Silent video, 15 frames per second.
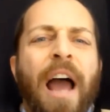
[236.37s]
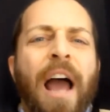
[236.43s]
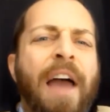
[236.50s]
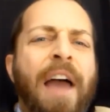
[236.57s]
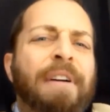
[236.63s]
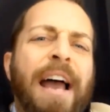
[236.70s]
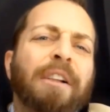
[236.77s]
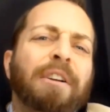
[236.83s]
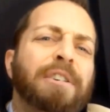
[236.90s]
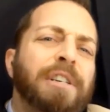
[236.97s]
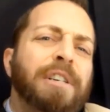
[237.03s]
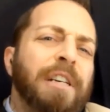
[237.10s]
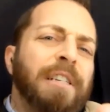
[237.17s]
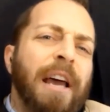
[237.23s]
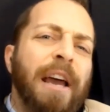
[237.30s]

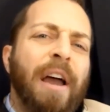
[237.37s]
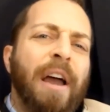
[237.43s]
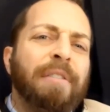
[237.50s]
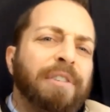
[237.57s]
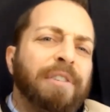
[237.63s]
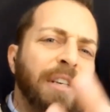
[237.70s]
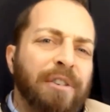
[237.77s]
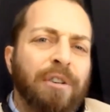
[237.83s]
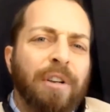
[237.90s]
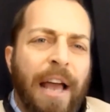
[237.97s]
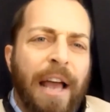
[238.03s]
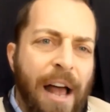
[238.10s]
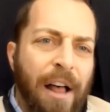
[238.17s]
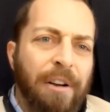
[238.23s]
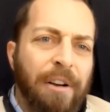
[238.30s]
allergies. I have seasonal
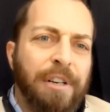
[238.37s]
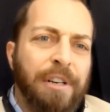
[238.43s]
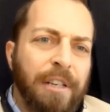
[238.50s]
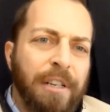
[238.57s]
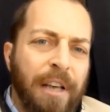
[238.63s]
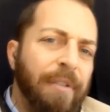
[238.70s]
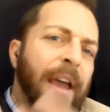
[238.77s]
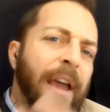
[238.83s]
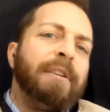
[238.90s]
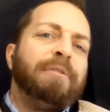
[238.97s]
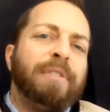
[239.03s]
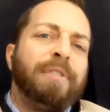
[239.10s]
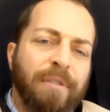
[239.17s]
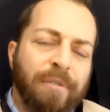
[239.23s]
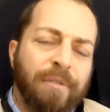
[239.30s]
allergies. I have hay
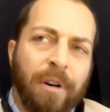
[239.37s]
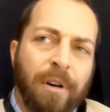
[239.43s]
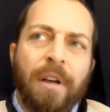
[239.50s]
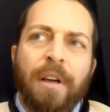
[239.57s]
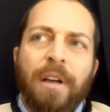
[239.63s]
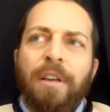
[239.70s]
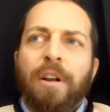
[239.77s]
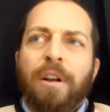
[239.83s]
fever. You